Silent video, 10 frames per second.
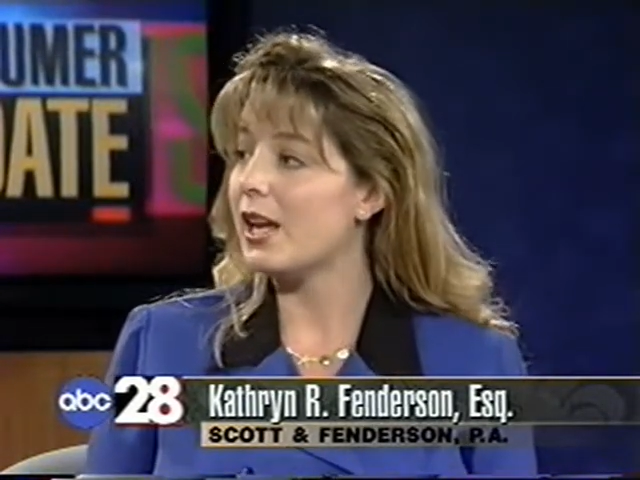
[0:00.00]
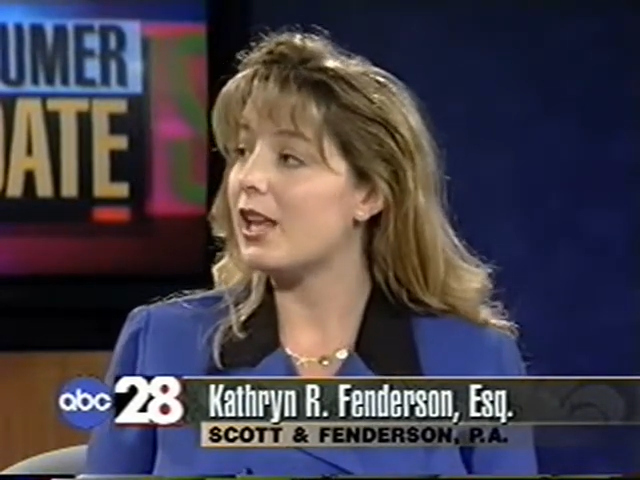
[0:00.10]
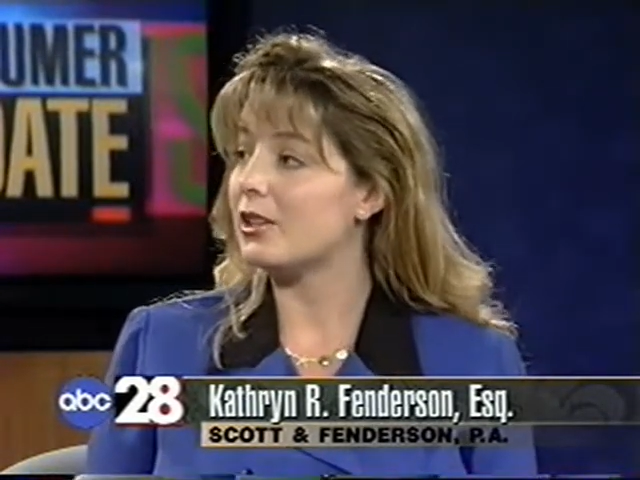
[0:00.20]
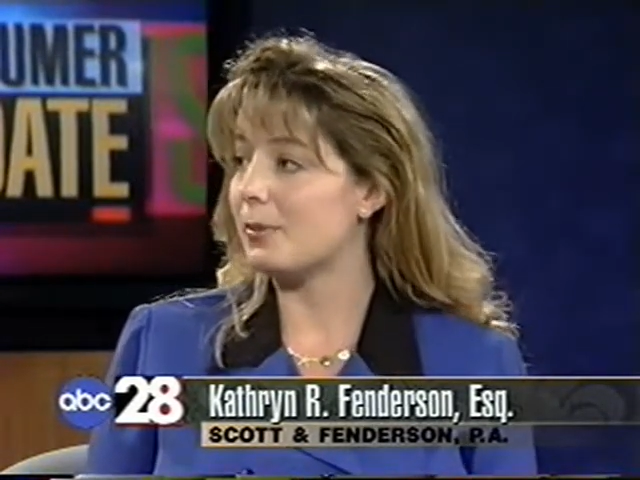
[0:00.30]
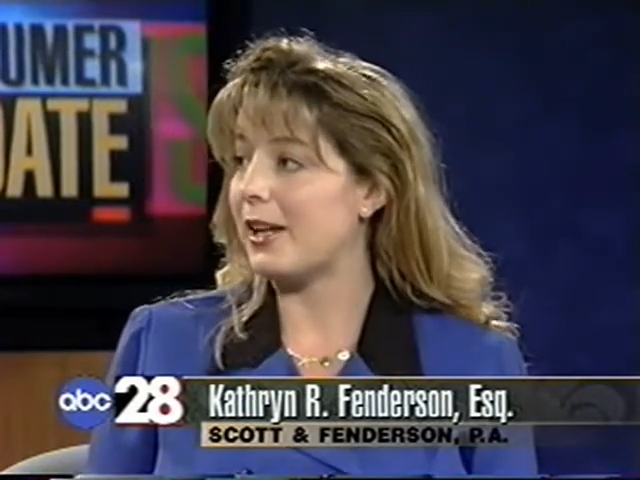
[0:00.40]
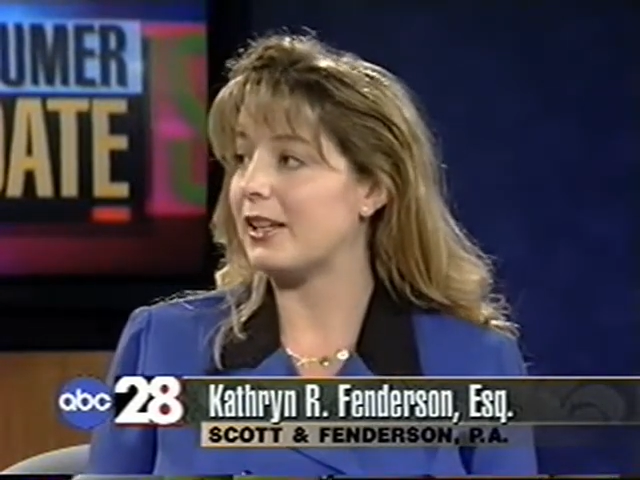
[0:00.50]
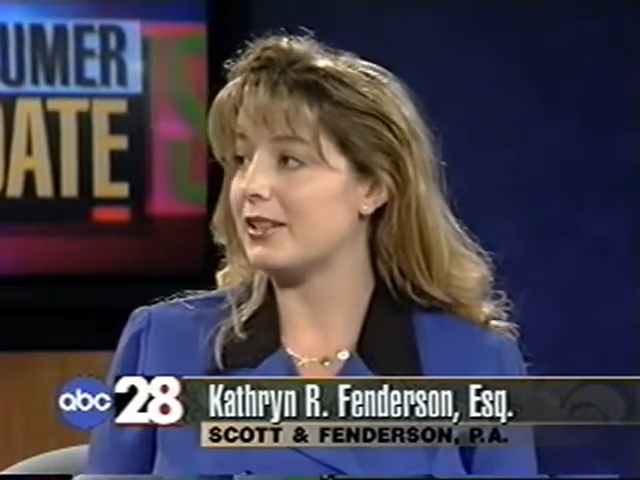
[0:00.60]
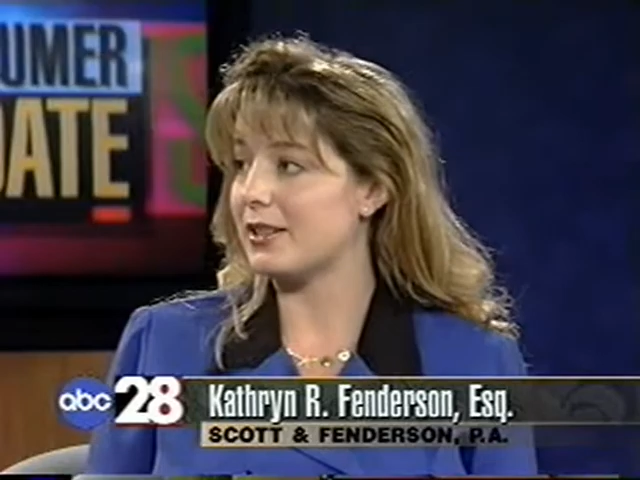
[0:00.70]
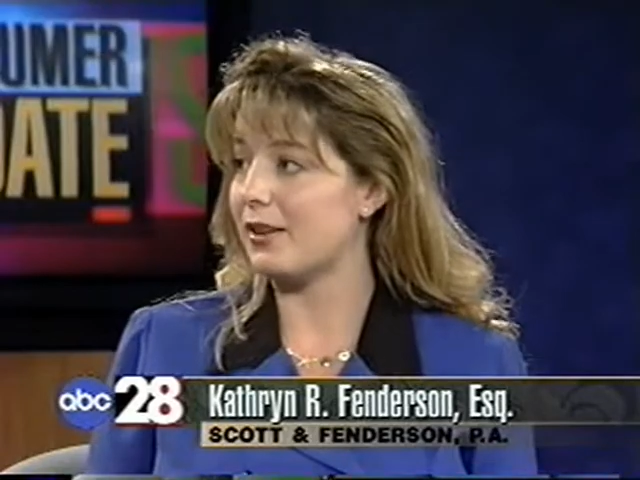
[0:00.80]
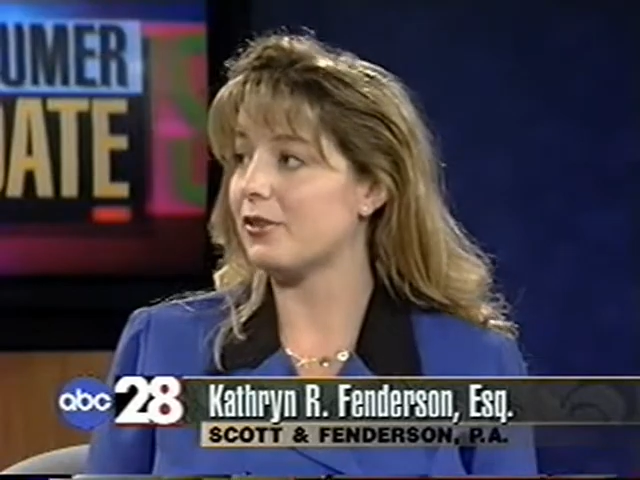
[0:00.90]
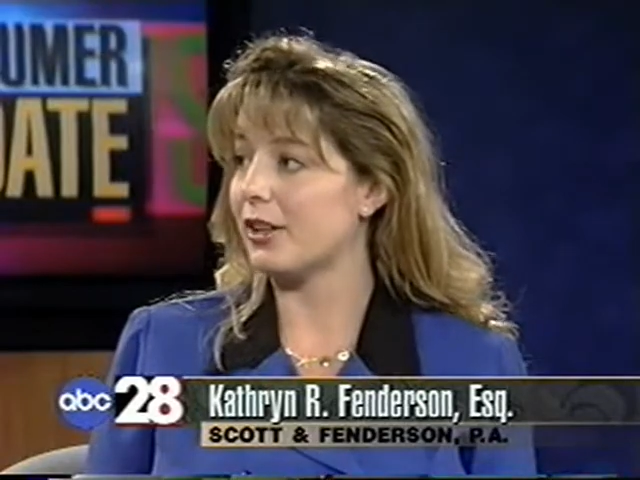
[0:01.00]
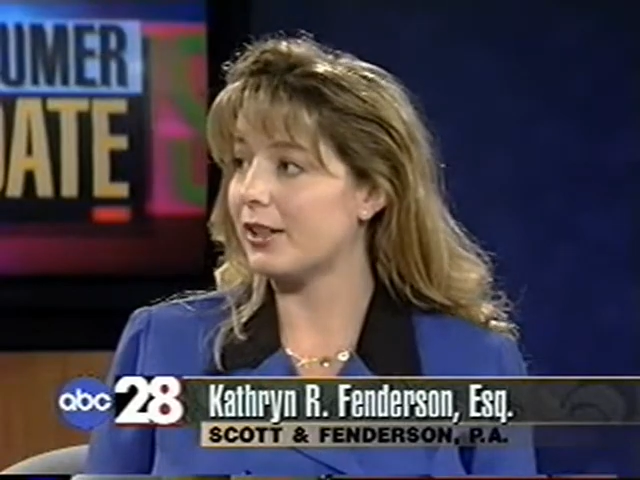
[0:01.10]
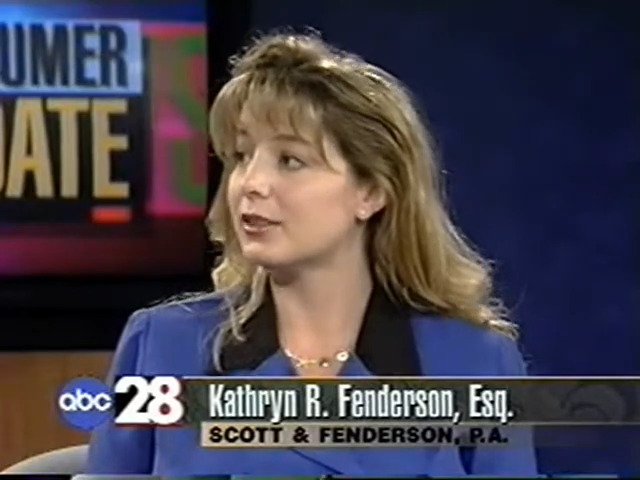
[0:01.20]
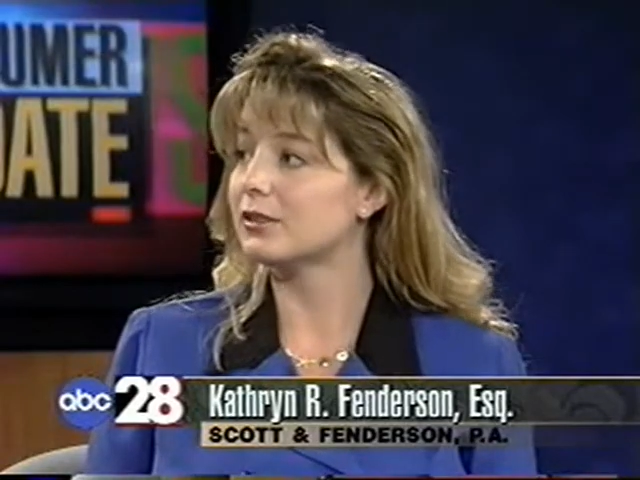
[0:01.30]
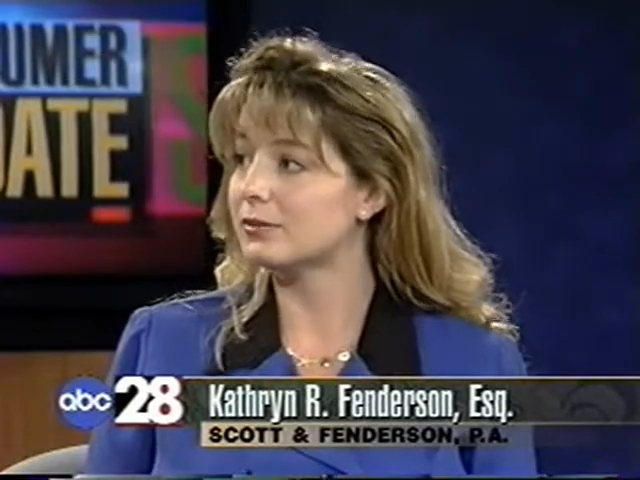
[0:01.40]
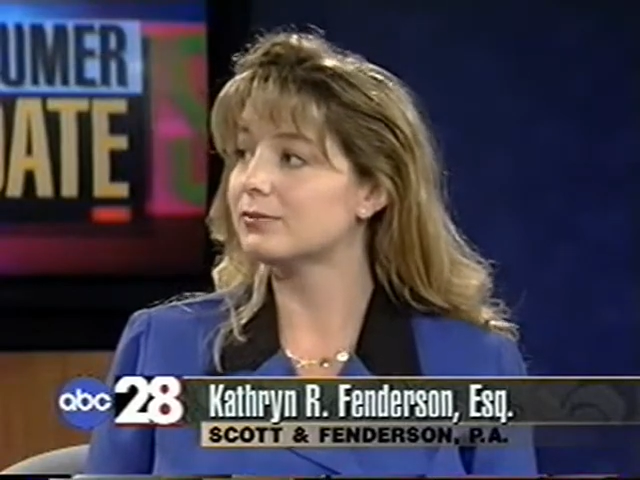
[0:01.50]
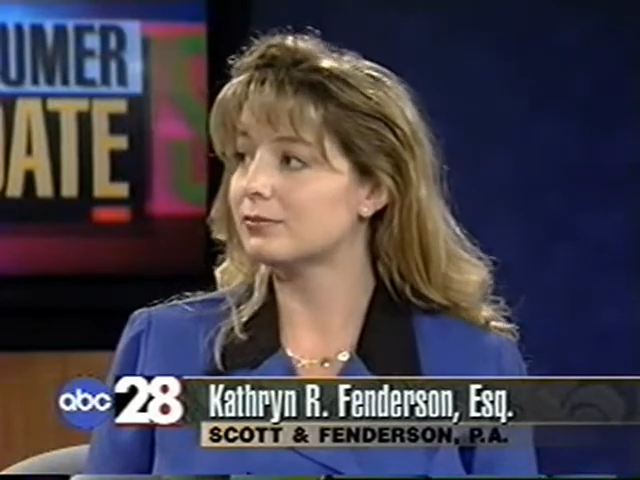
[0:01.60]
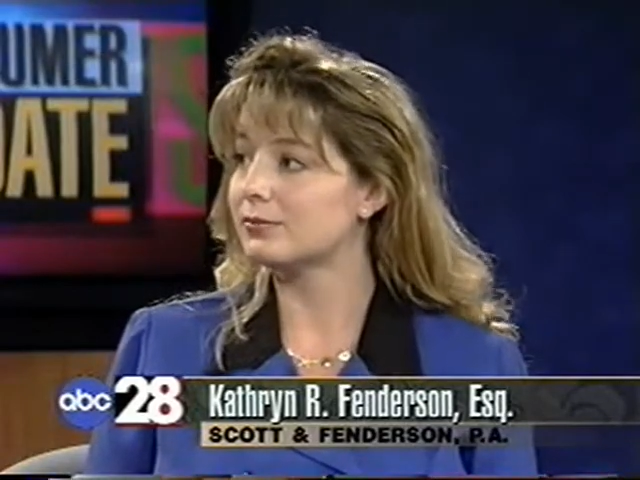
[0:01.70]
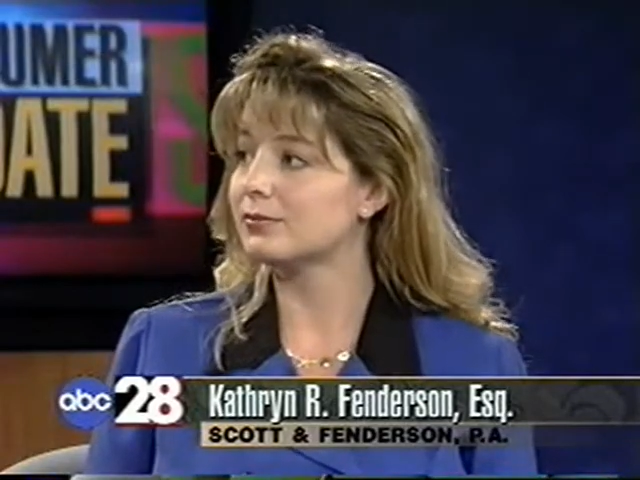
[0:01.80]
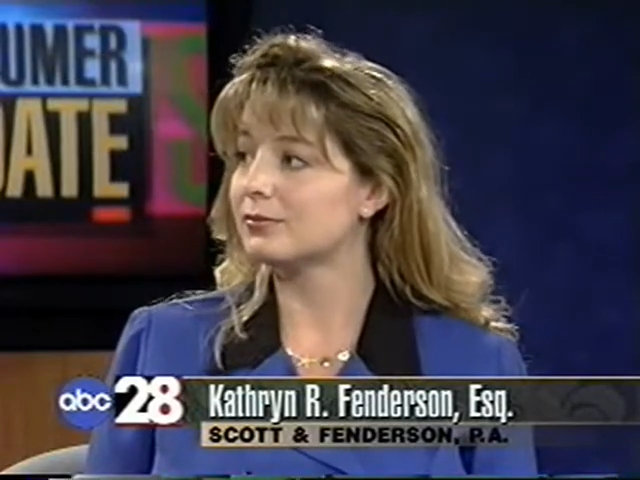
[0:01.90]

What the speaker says: and their pain and suffering.